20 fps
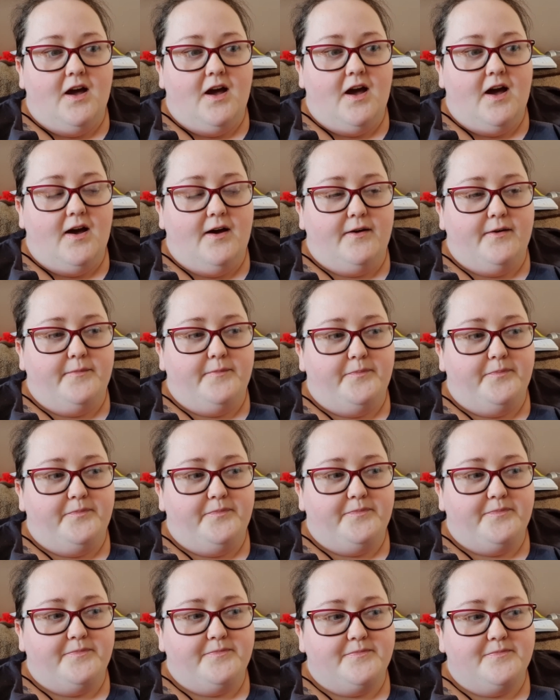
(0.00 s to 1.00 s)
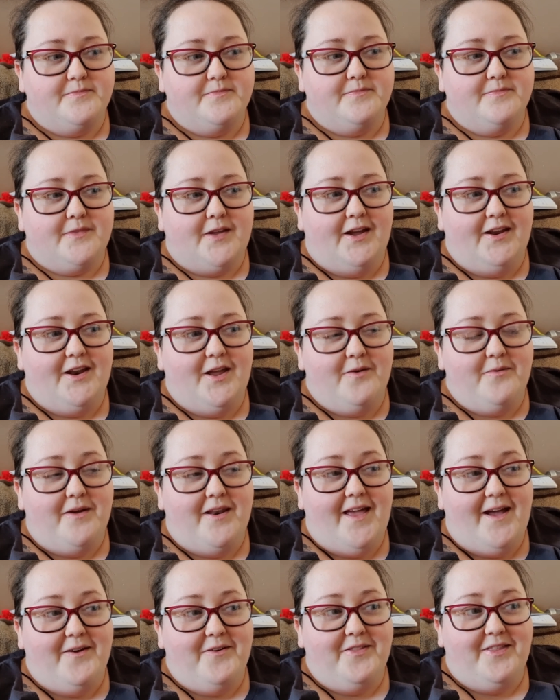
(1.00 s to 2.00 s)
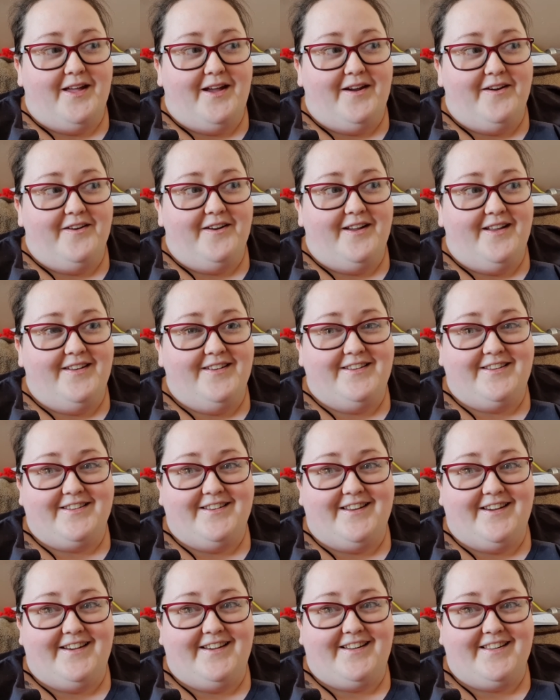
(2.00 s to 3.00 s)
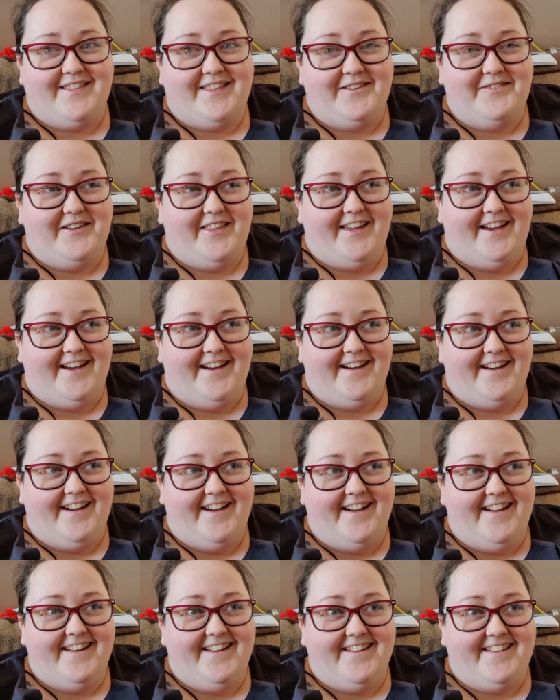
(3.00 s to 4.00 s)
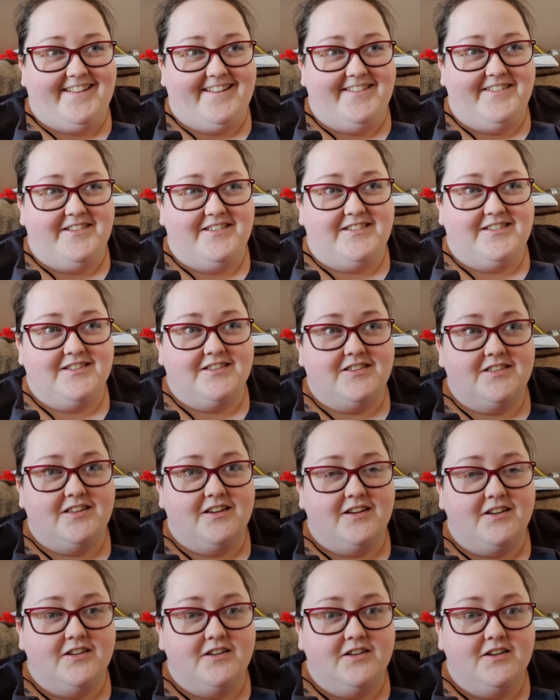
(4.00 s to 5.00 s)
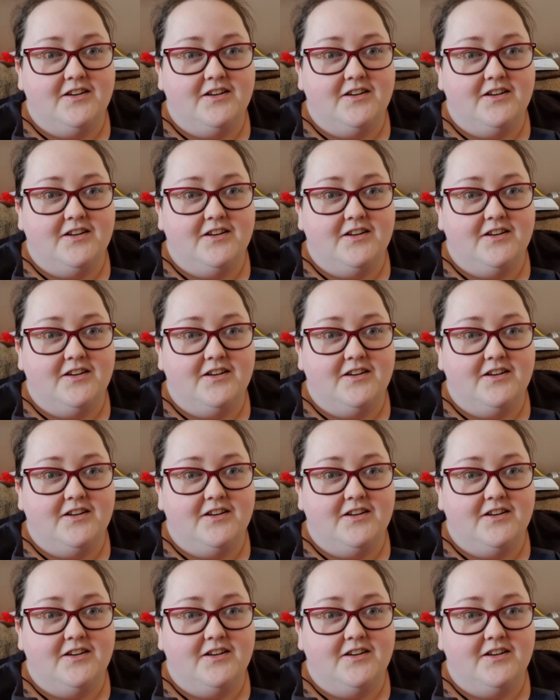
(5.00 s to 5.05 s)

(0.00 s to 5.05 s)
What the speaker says: And I went out there and like they were there and I was just like,